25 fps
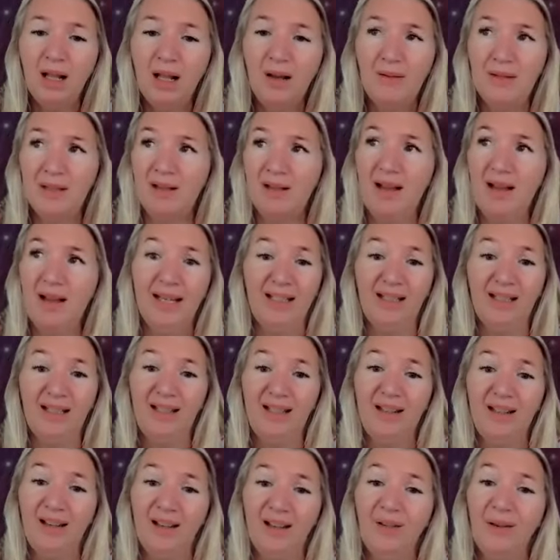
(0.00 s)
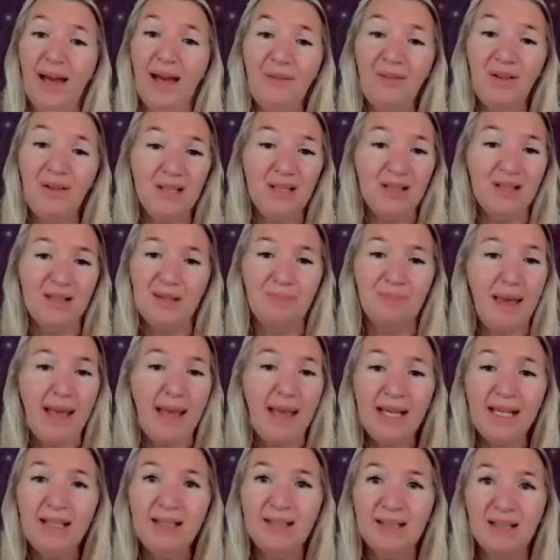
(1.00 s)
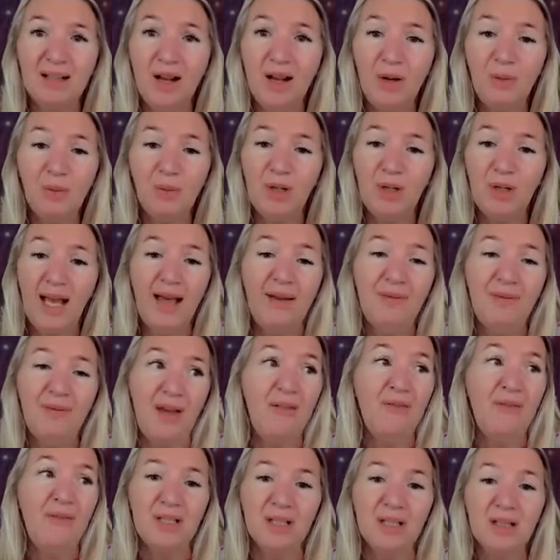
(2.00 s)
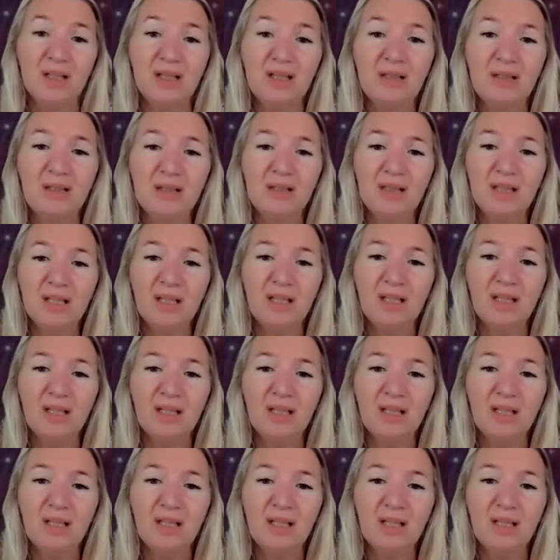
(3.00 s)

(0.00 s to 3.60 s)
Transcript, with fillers: I was like, you know, evidence based, and I want to have evidence.